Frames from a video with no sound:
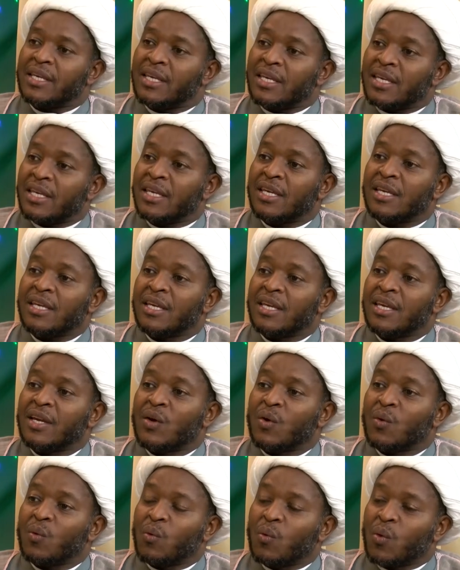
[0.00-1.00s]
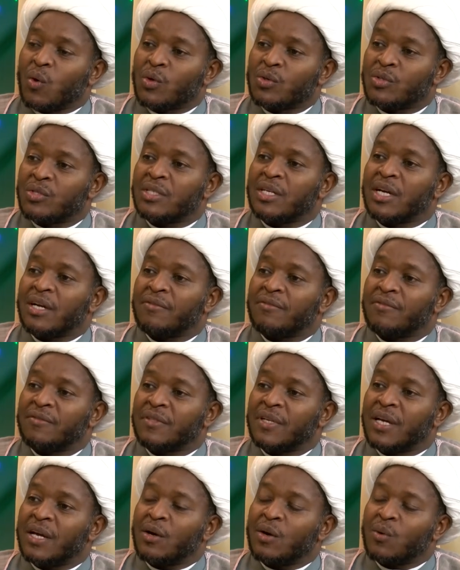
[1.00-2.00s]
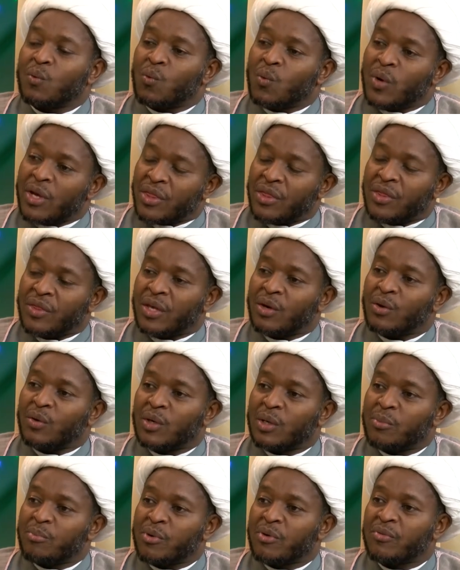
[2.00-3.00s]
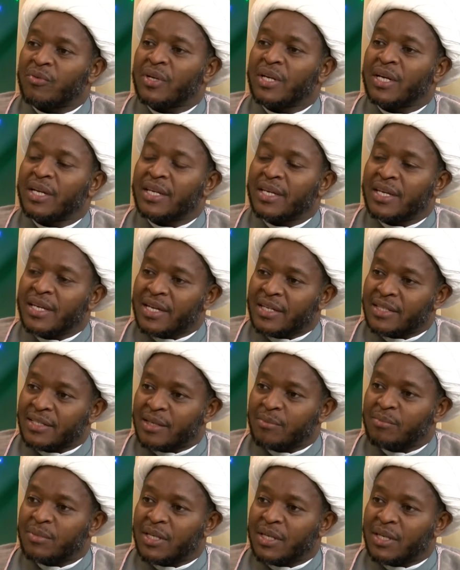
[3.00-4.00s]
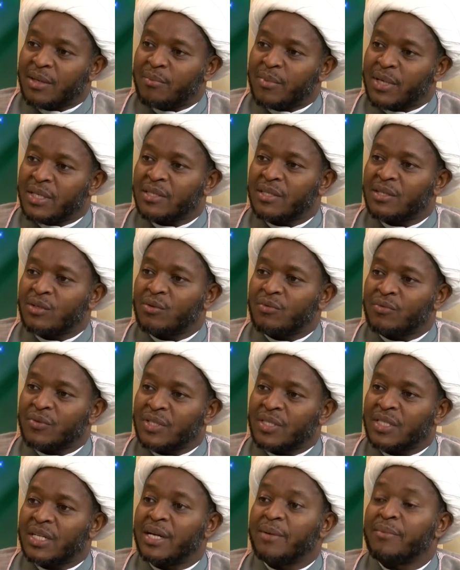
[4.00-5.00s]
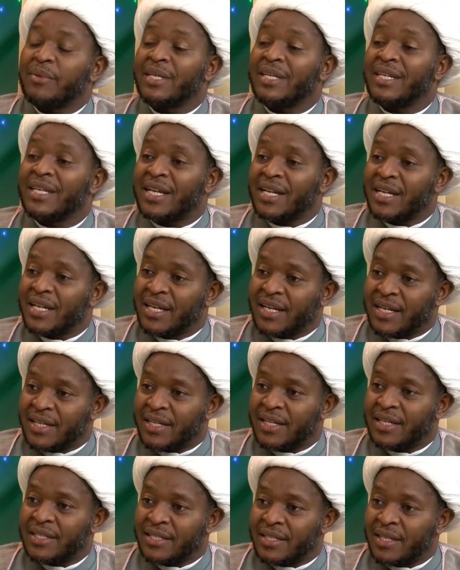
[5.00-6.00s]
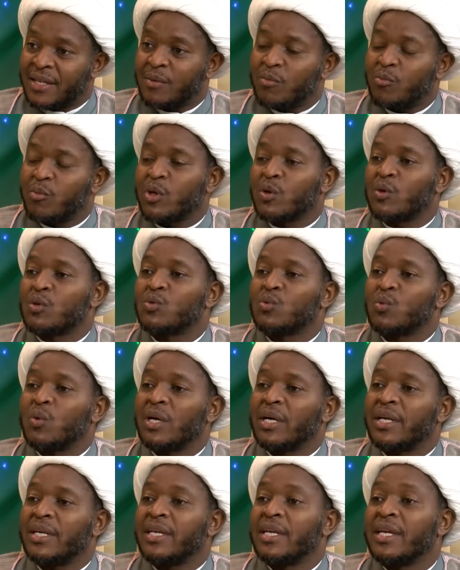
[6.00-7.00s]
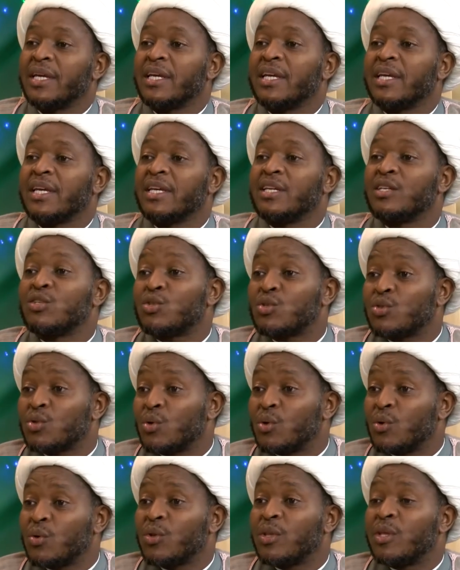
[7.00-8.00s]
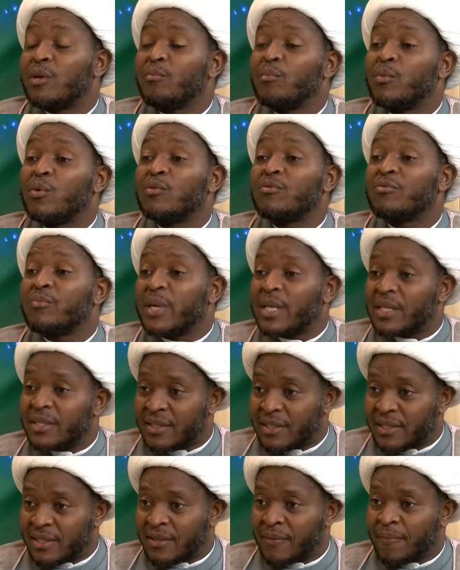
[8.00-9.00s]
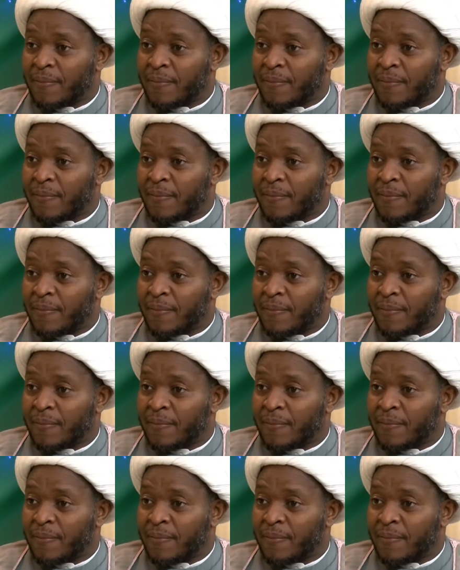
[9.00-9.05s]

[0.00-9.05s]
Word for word: he was with the Holy Prophet, and he accepted the message of Islam. He declared it because why? He saw the movements